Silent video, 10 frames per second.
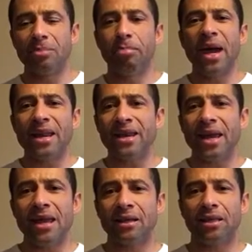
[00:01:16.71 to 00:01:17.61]

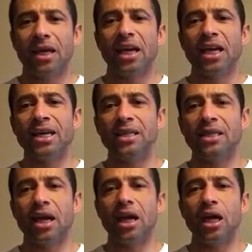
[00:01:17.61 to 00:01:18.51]
Dependent
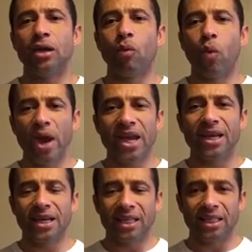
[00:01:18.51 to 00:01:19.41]
is a
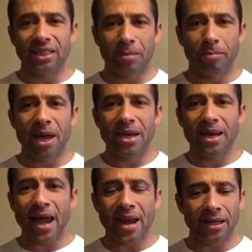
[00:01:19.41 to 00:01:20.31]
weakness.
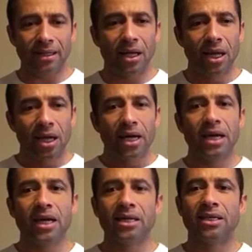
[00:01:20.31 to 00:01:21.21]
Dependent
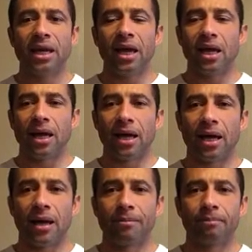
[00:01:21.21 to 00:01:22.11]
is
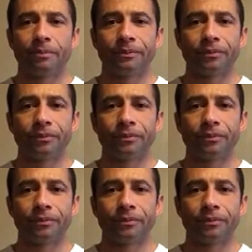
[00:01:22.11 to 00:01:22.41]
an